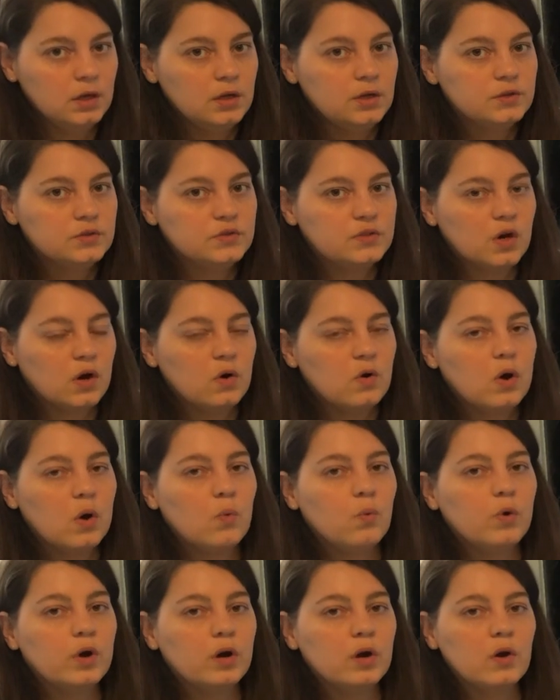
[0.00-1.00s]
So
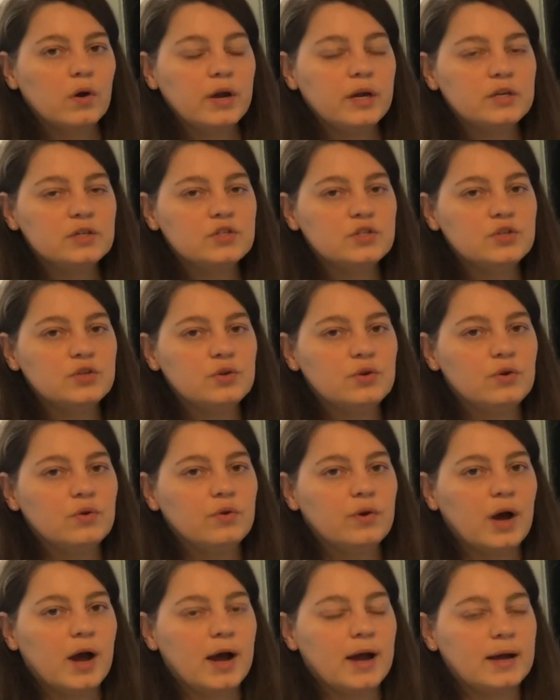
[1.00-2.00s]
we're going
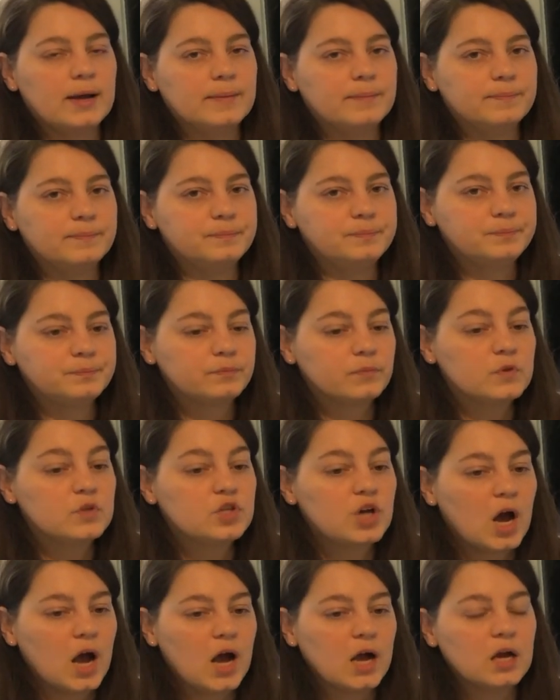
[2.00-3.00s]
to
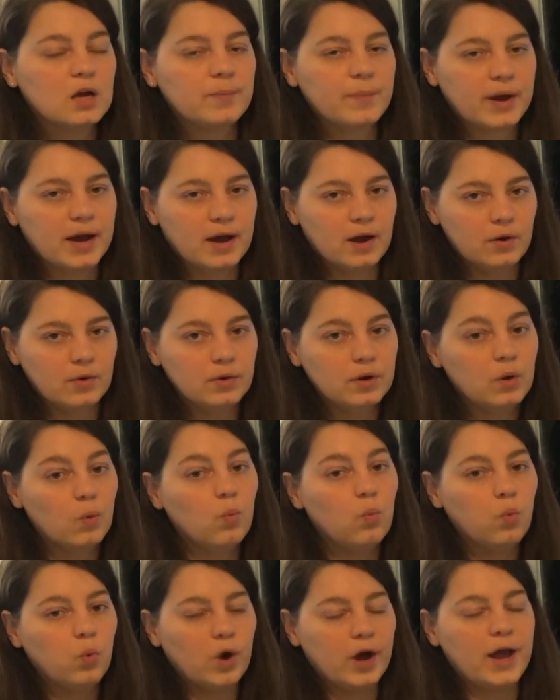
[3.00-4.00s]
talk about
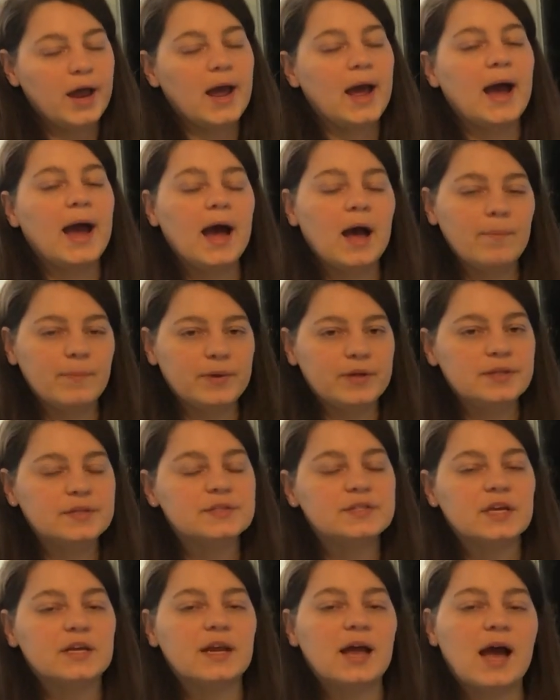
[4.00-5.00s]
what
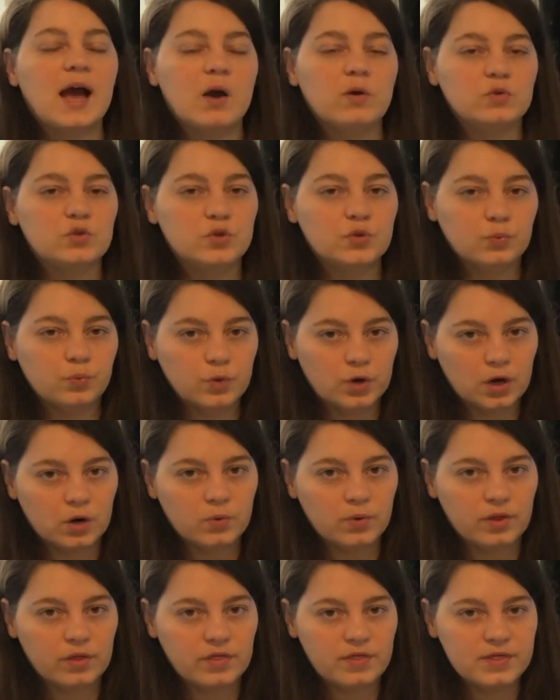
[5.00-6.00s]
happens and how to work
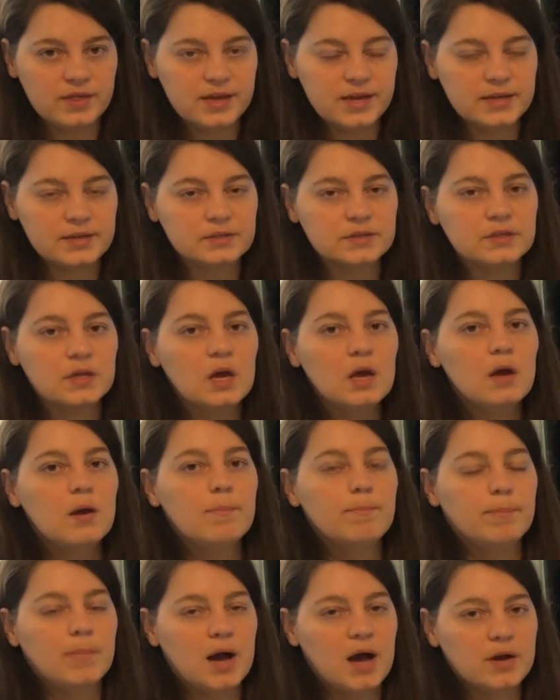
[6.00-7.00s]
with these
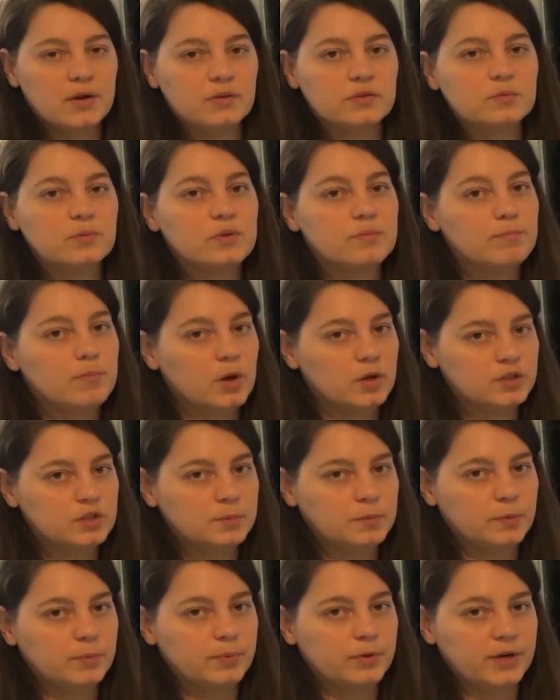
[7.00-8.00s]
models with
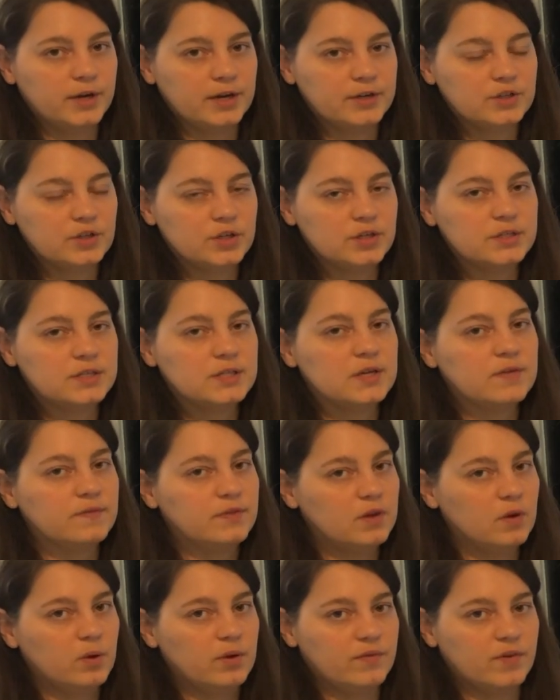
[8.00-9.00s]
multiple predictors, even
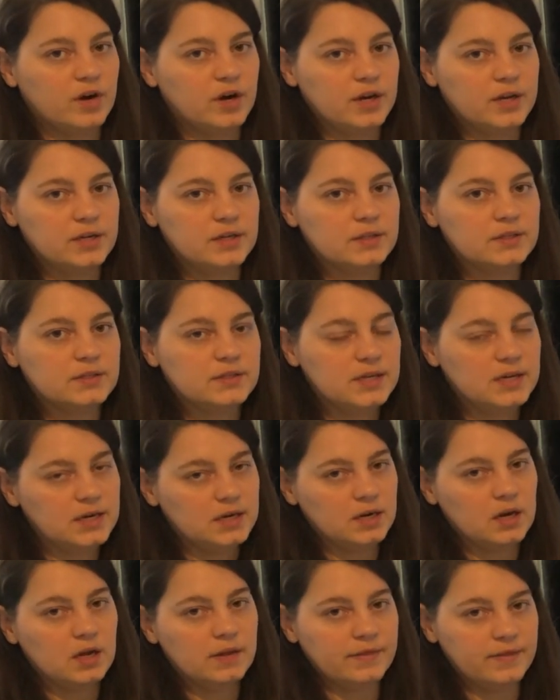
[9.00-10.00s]
though we've already
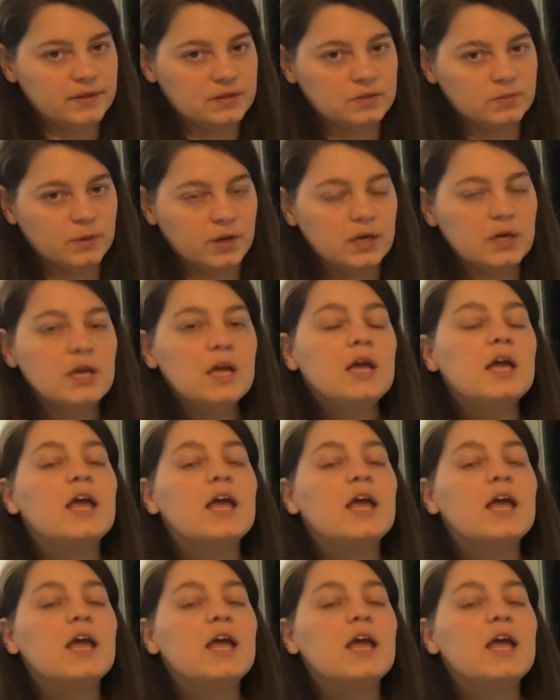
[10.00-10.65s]
seen this one,